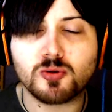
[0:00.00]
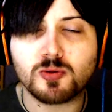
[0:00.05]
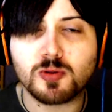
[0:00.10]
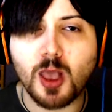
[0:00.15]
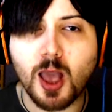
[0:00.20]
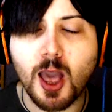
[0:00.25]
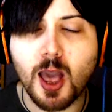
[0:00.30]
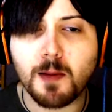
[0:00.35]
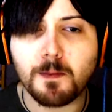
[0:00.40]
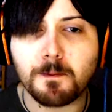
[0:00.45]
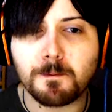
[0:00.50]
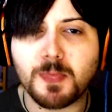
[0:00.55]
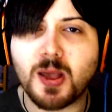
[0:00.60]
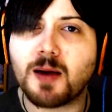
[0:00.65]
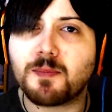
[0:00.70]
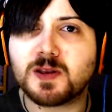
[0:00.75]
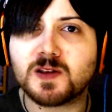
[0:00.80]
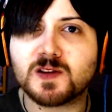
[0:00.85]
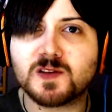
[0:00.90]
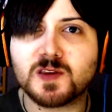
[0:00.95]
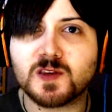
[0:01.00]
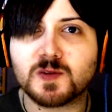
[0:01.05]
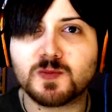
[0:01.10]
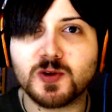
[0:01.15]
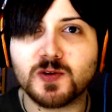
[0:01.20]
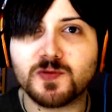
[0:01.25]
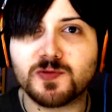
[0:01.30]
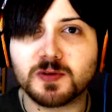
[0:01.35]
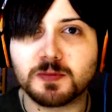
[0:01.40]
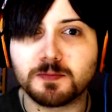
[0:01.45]
That means he's
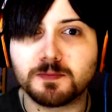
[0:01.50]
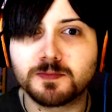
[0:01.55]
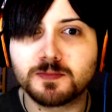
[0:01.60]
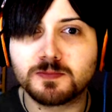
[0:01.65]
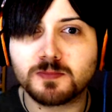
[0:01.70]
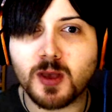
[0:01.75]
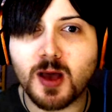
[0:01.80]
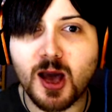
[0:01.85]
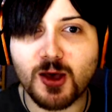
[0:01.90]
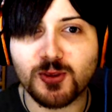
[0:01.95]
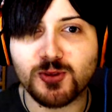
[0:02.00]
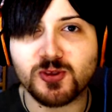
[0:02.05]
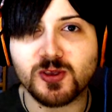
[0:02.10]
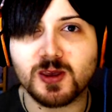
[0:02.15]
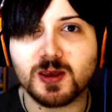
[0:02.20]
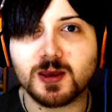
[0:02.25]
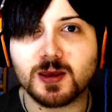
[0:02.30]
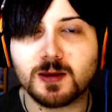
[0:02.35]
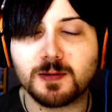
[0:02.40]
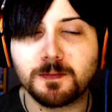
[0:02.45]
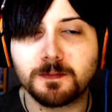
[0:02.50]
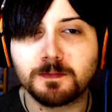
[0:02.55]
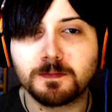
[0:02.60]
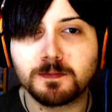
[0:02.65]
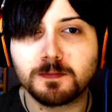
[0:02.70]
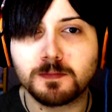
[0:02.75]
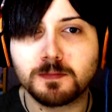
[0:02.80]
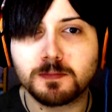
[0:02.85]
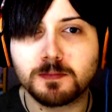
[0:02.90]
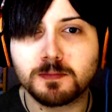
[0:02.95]
moving, I think.
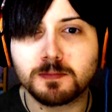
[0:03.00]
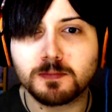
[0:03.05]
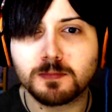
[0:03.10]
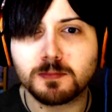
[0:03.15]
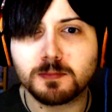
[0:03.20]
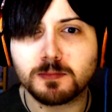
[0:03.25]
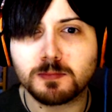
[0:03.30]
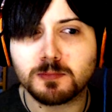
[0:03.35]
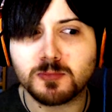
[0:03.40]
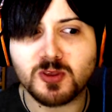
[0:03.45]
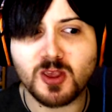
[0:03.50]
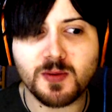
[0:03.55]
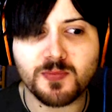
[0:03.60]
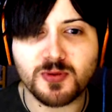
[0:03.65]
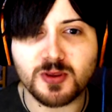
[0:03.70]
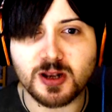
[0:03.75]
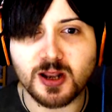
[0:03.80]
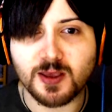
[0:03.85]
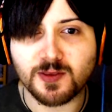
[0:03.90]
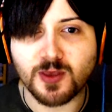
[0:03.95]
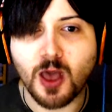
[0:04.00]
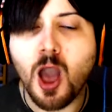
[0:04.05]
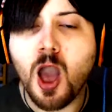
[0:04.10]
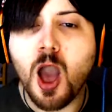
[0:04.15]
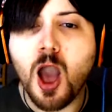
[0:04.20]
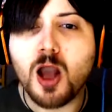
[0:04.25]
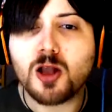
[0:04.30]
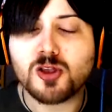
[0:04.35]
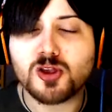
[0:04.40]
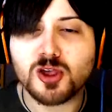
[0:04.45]
Something like that.
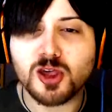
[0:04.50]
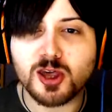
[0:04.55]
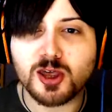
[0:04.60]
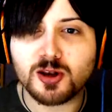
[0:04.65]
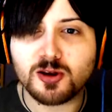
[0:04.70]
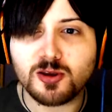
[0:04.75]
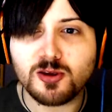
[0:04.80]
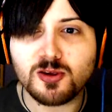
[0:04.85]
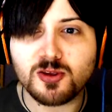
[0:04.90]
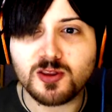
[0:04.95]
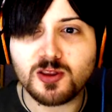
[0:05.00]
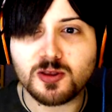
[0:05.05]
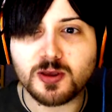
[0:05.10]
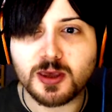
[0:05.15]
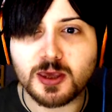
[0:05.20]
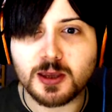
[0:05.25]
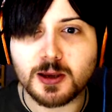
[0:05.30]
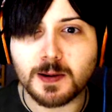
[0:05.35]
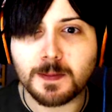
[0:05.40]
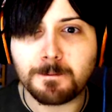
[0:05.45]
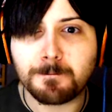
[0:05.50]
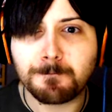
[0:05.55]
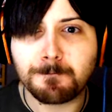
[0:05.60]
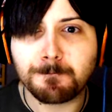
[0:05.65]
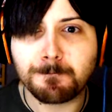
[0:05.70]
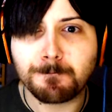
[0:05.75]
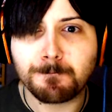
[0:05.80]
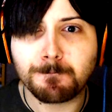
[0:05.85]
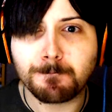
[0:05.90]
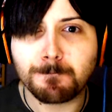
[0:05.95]
Chicken, are you still here?
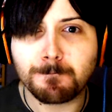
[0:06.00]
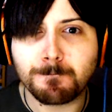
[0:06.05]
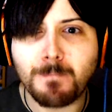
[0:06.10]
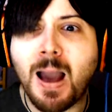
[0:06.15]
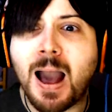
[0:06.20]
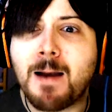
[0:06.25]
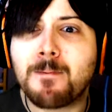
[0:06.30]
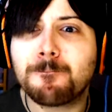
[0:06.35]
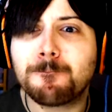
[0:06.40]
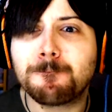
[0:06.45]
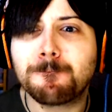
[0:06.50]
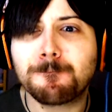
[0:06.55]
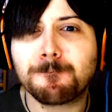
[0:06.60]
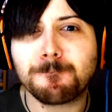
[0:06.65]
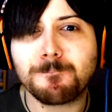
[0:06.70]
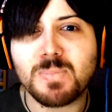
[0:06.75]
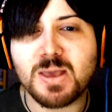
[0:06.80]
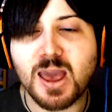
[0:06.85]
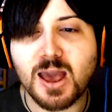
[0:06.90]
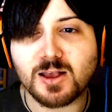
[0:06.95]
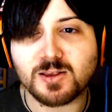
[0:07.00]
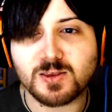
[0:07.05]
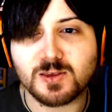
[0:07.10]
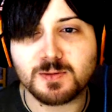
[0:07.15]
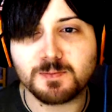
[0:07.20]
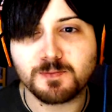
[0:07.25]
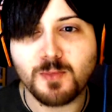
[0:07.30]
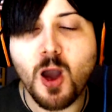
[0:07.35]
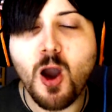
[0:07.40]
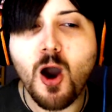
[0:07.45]
Yes.
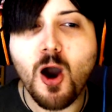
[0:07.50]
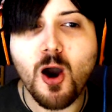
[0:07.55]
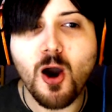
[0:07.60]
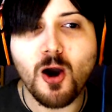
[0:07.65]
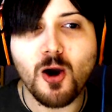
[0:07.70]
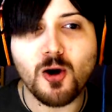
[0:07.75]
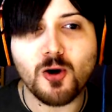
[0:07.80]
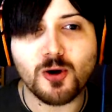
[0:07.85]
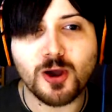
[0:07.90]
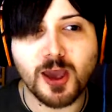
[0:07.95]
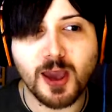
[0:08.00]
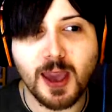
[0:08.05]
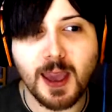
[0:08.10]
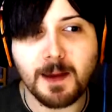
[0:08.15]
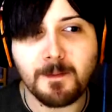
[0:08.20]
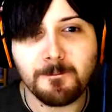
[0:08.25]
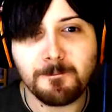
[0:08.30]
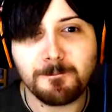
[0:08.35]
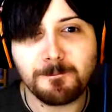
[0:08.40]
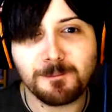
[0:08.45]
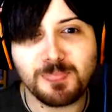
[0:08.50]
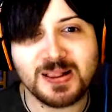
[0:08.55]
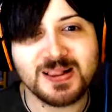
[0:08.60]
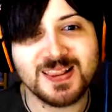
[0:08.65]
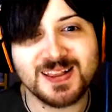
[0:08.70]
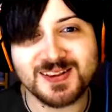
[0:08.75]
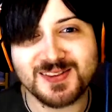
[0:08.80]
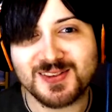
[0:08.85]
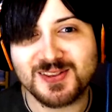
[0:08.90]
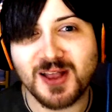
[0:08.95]
Okay,
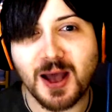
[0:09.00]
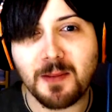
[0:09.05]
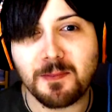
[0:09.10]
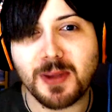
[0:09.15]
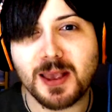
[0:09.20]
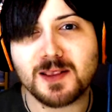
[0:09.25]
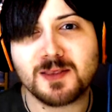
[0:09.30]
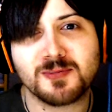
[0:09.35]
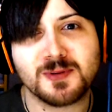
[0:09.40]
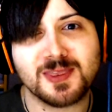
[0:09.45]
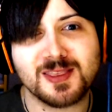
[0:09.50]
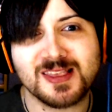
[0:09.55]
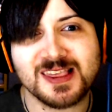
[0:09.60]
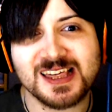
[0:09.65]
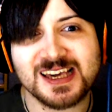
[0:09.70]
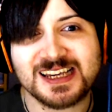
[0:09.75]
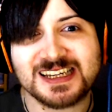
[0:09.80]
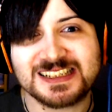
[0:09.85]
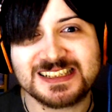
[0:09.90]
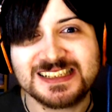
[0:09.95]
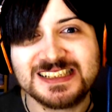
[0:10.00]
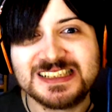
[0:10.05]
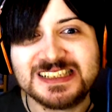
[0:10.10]
let's not mess with Chicken.